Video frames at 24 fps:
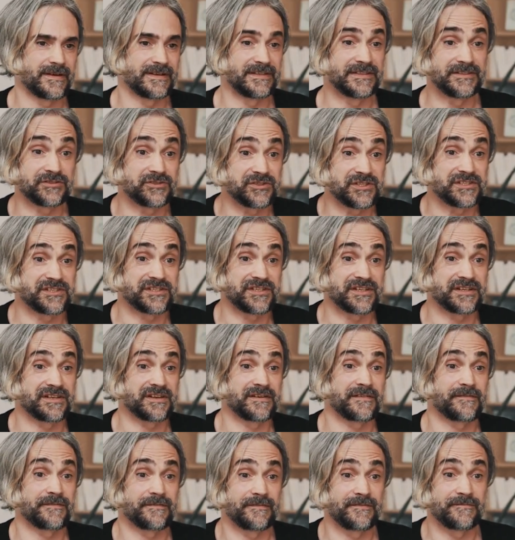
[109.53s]
interesting
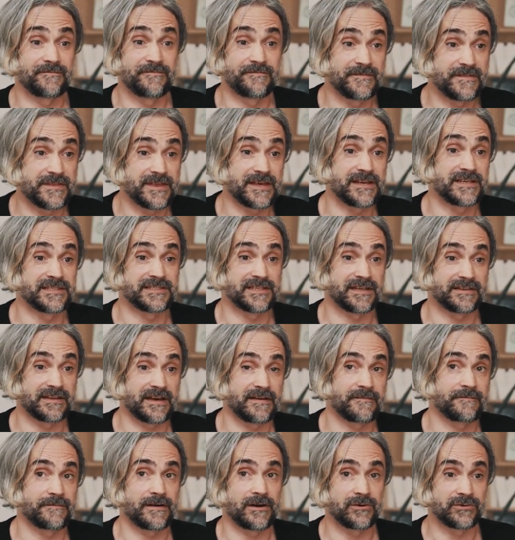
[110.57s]
things that
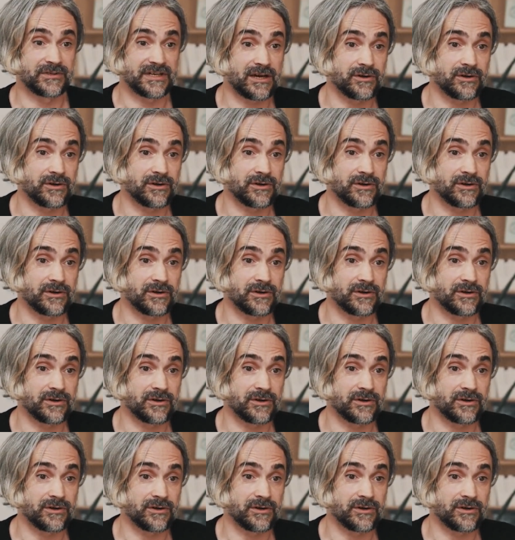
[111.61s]
I found